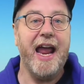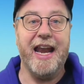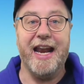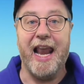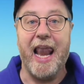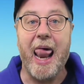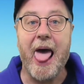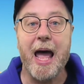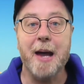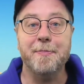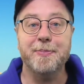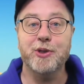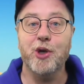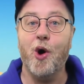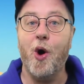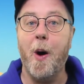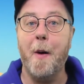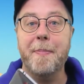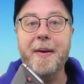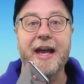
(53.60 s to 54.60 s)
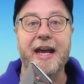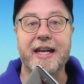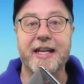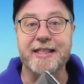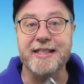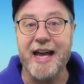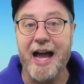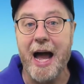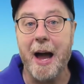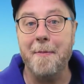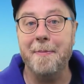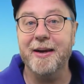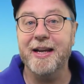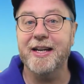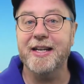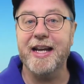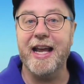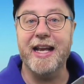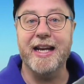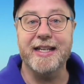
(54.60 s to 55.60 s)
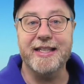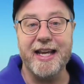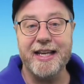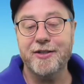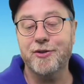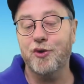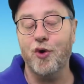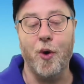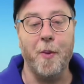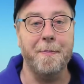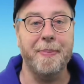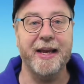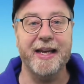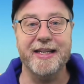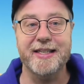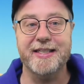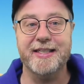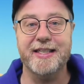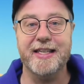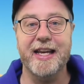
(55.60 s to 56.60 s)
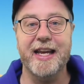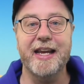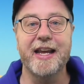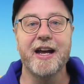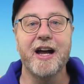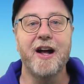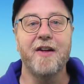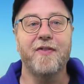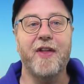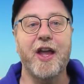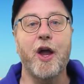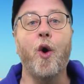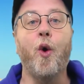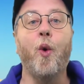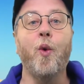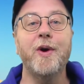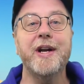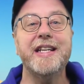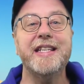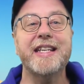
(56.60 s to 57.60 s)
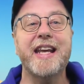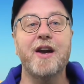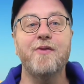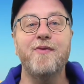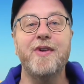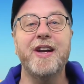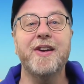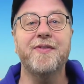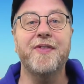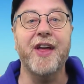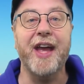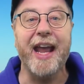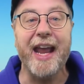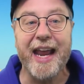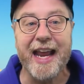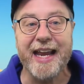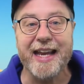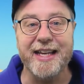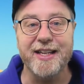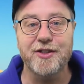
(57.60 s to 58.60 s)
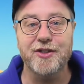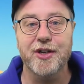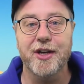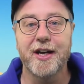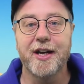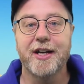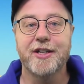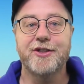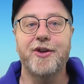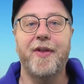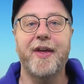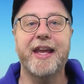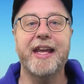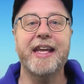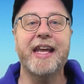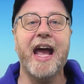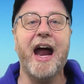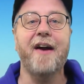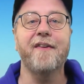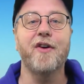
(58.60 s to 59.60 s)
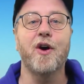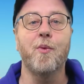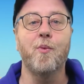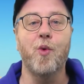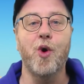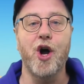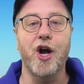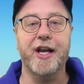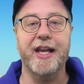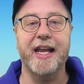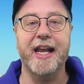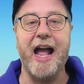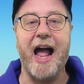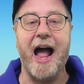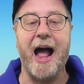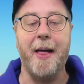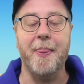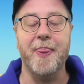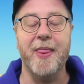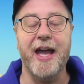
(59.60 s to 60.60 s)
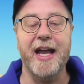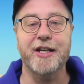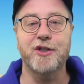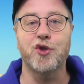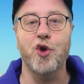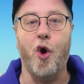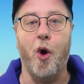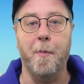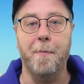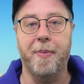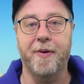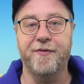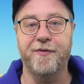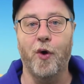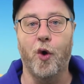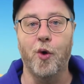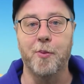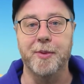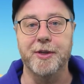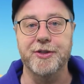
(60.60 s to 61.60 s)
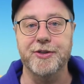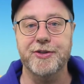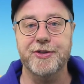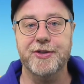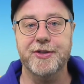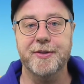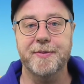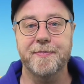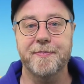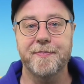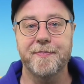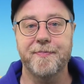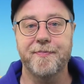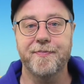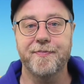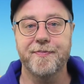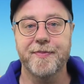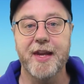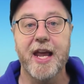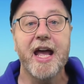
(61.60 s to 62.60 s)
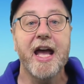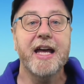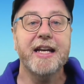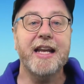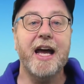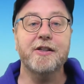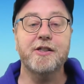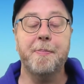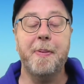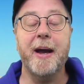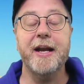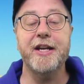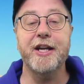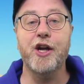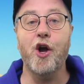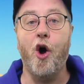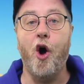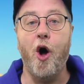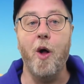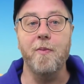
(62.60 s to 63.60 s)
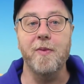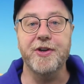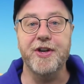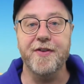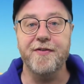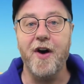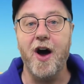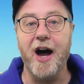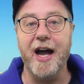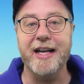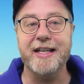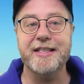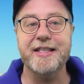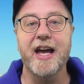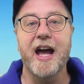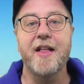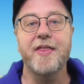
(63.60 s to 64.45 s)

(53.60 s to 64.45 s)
in a laptop, in a tablet, in a desktop PC, they all need to get rid of the heat so they can carry on working at their top performance. Now, depending on the device,